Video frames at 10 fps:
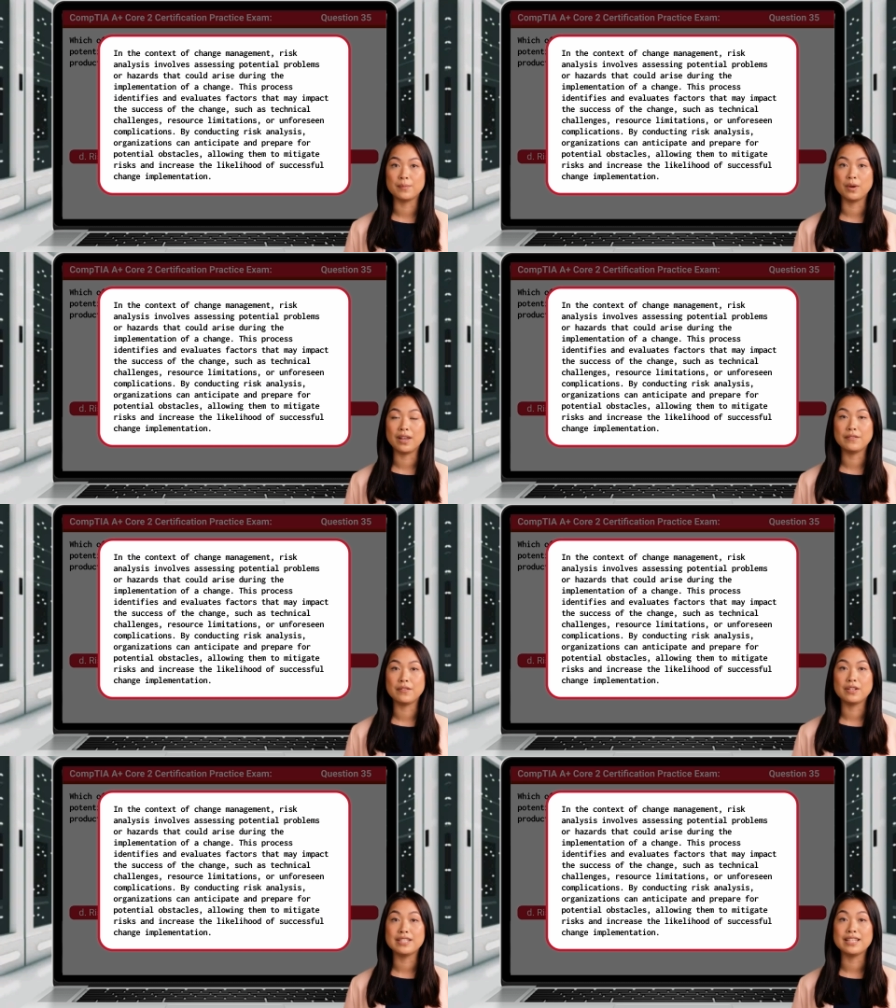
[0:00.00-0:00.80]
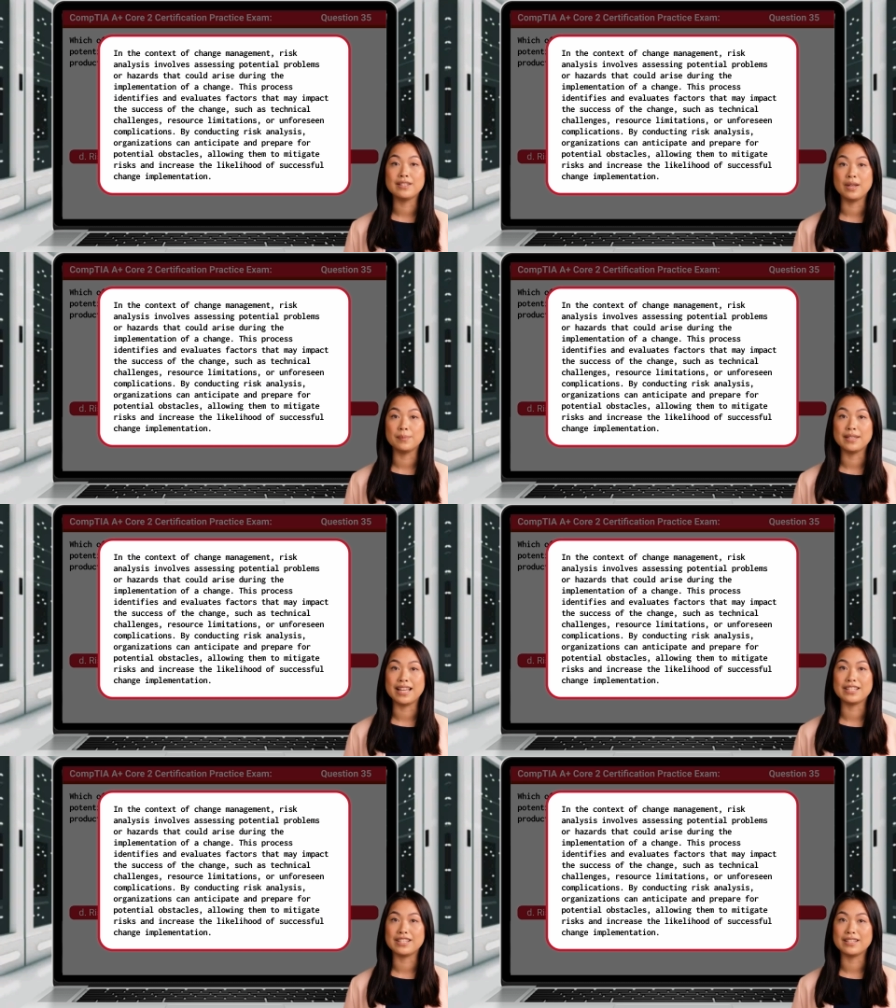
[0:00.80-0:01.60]
or unforeseen
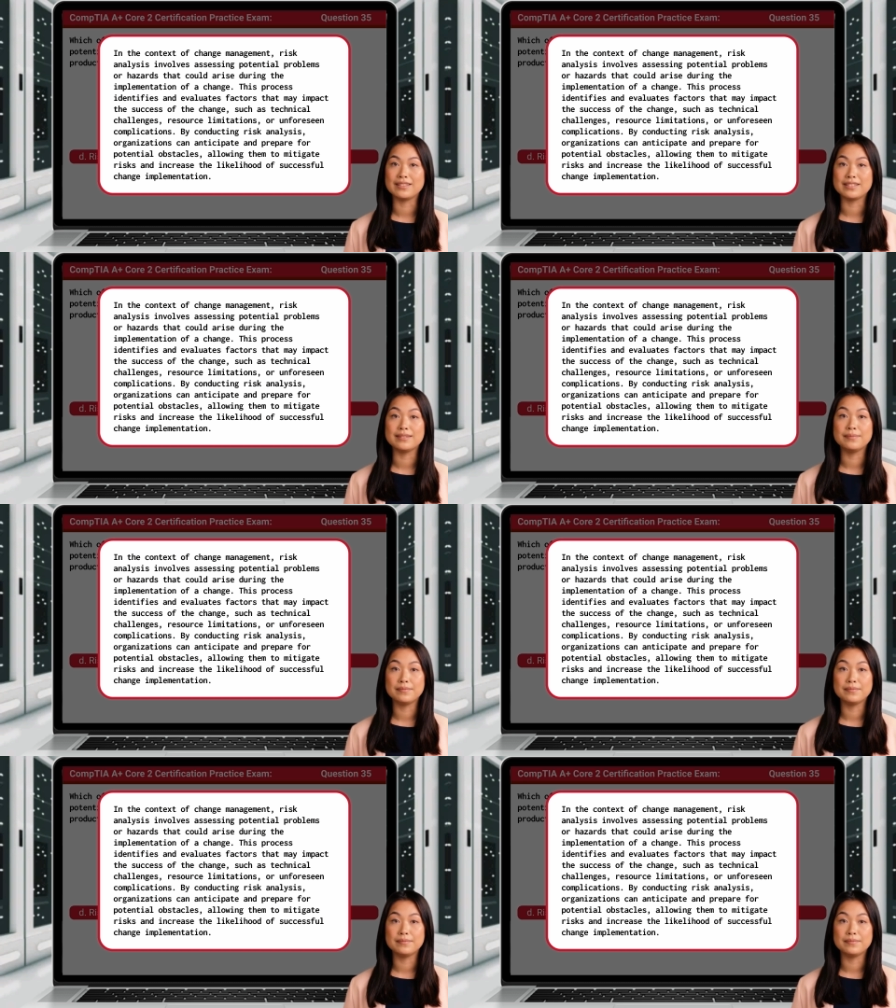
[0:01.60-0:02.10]
complications.